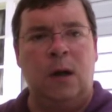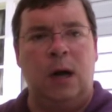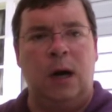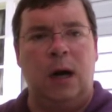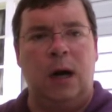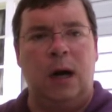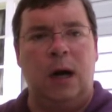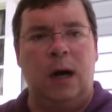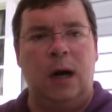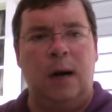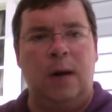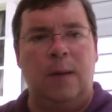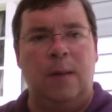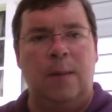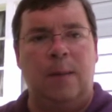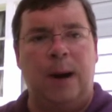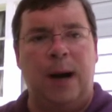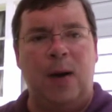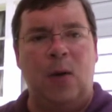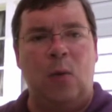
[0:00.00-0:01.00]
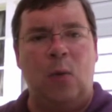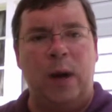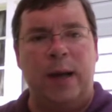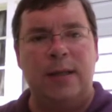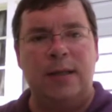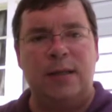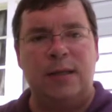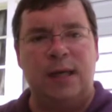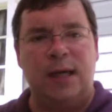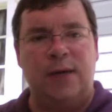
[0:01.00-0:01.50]
by
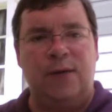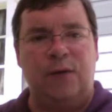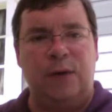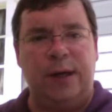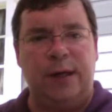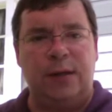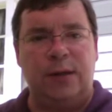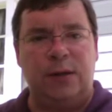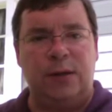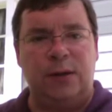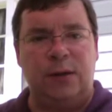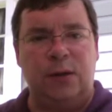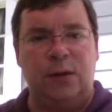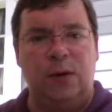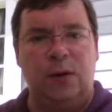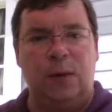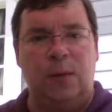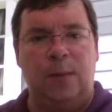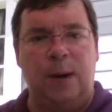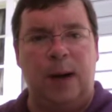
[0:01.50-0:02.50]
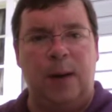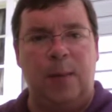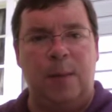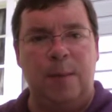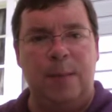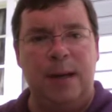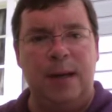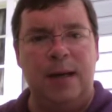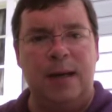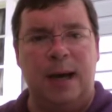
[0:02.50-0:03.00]
Wednesday of week 2, by
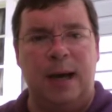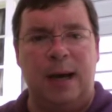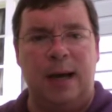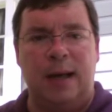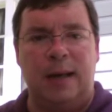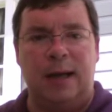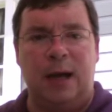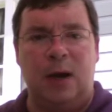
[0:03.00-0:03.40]
midnight on